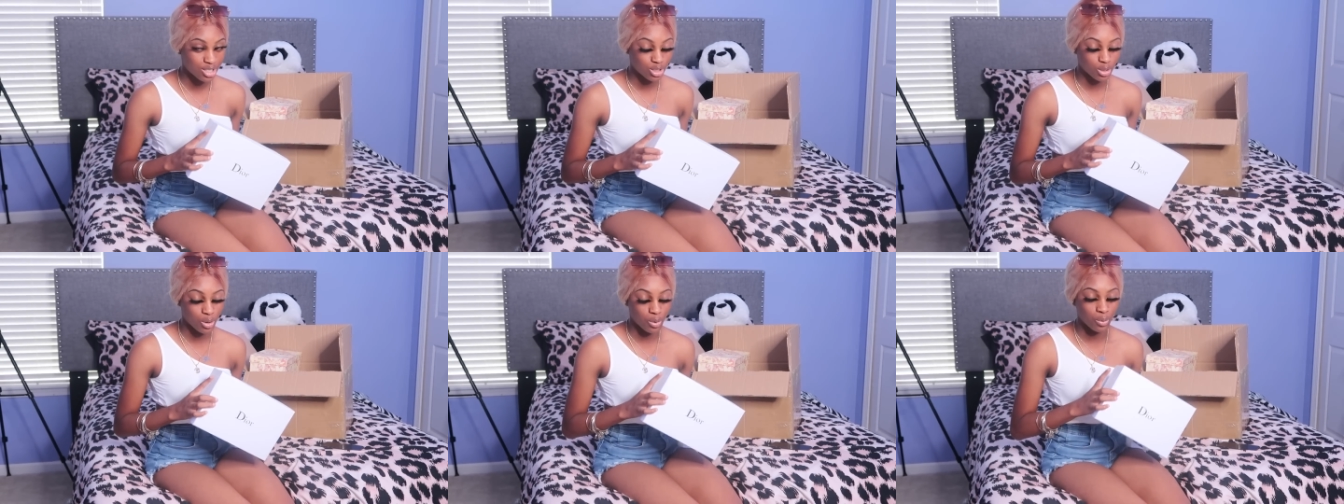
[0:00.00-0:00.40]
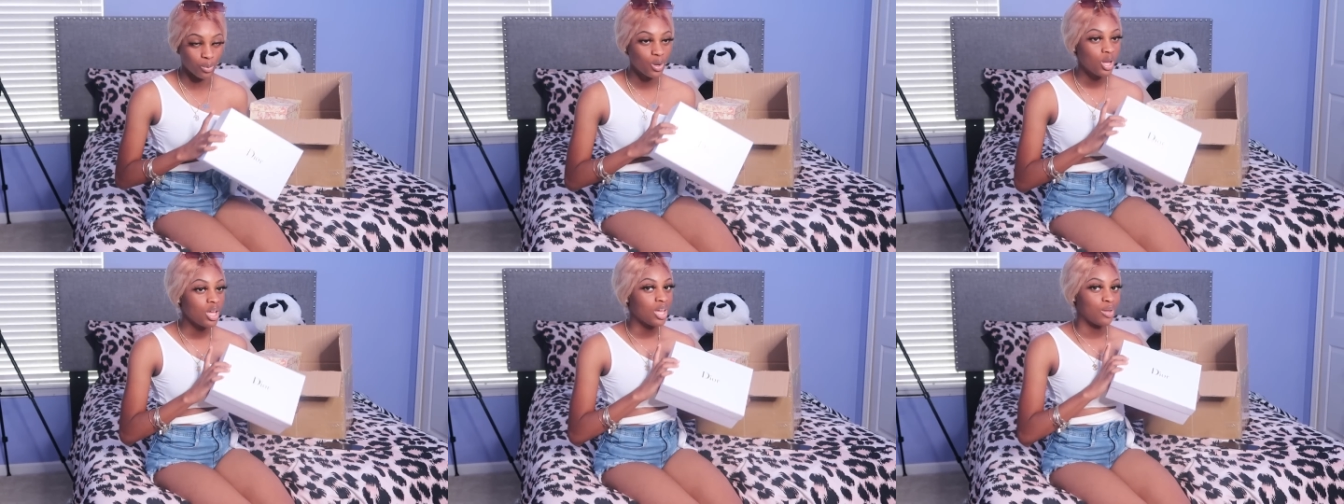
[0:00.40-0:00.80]
So
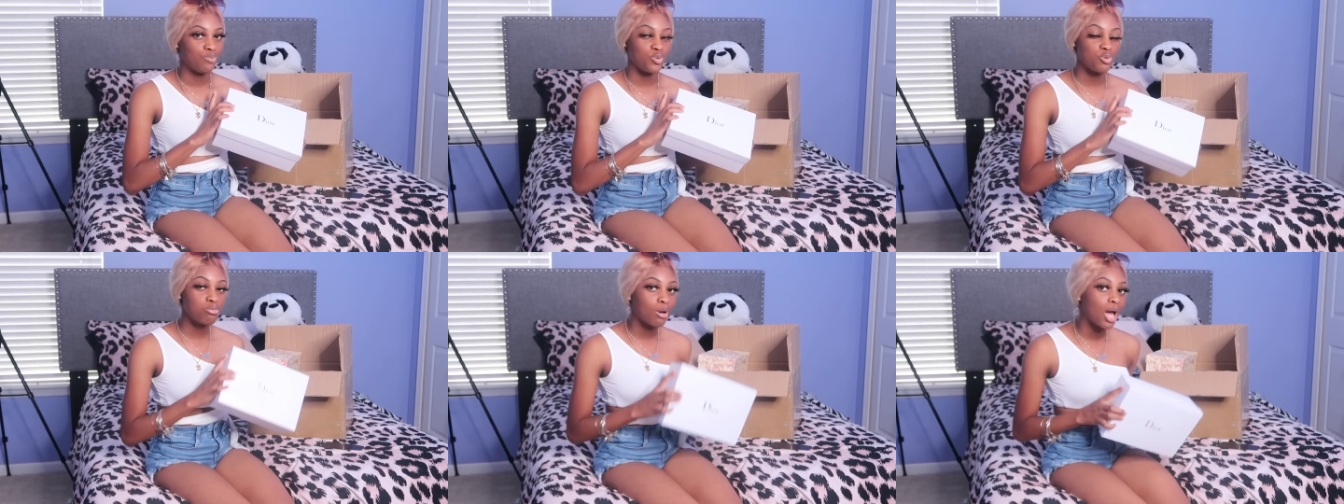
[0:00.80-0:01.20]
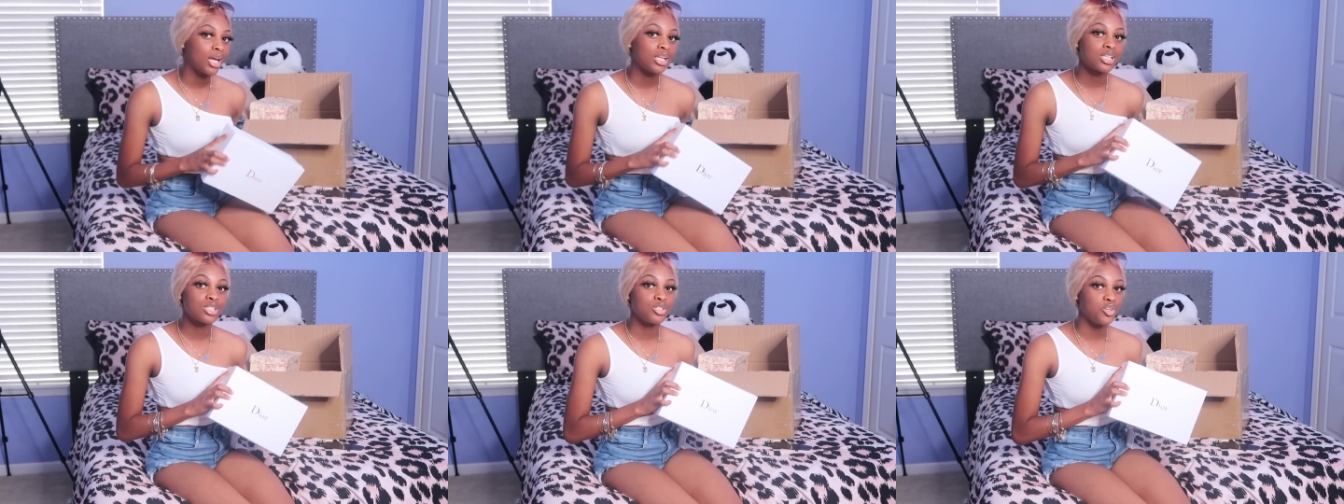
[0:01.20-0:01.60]
you buy
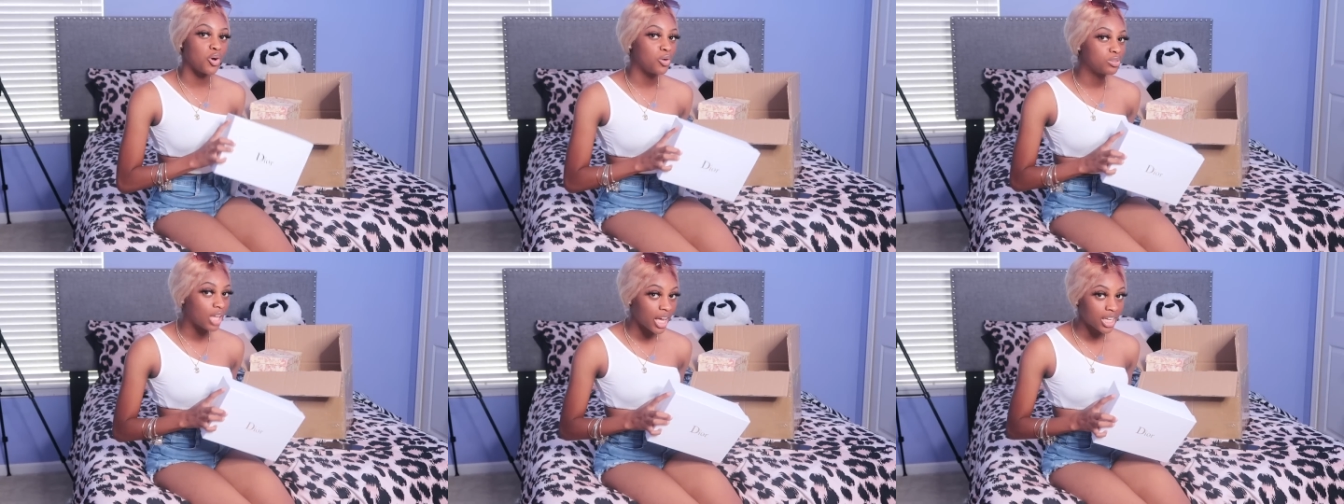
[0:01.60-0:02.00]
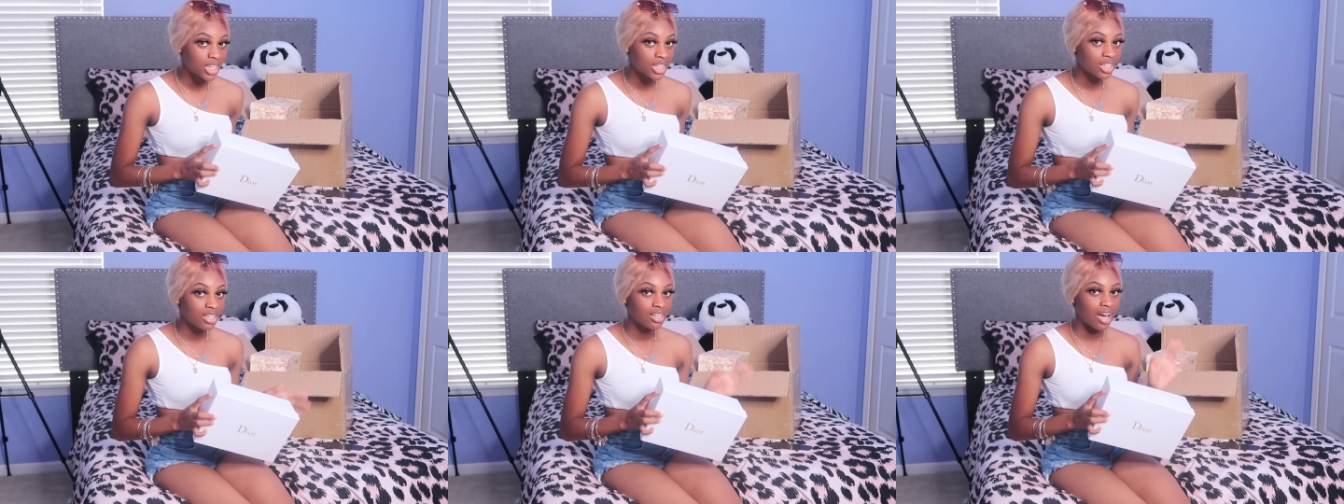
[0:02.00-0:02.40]
this, you don't like
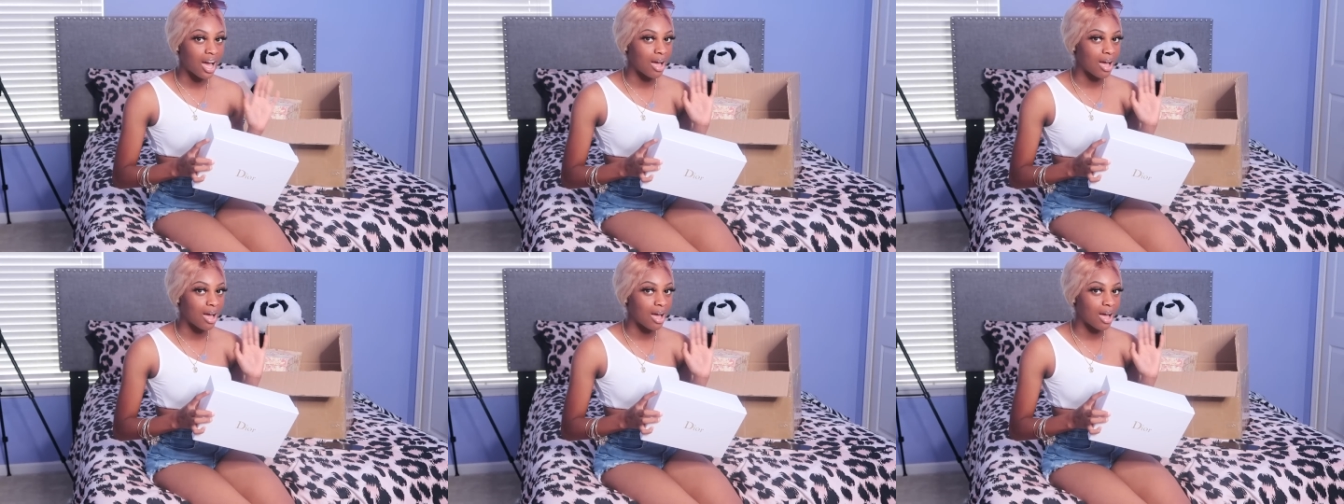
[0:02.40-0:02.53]
it,